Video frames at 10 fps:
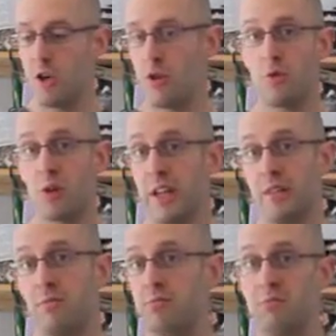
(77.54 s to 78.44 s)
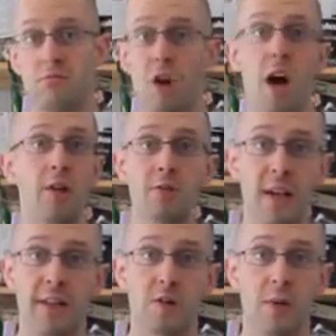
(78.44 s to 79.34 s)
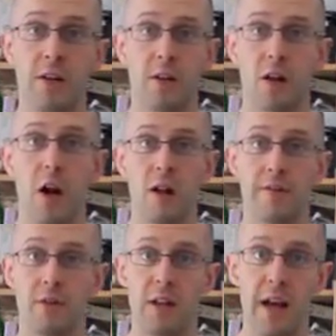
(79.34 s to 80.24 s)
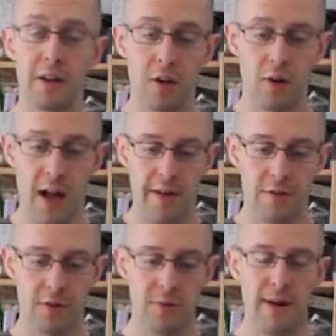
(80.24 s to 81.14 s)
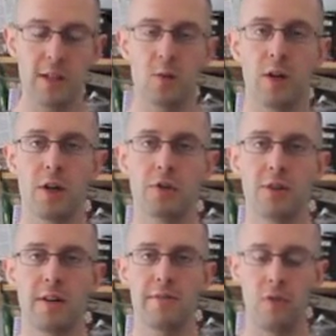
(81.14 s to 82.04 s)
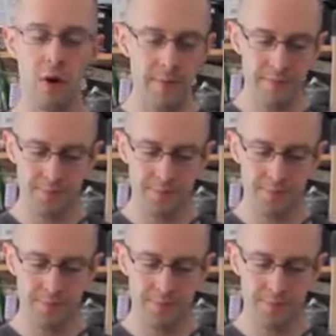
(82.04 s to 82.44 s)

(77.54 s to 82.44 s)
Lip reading: You can not use any sweetener at all if you'd like, you don't have to, depends what you're using it for.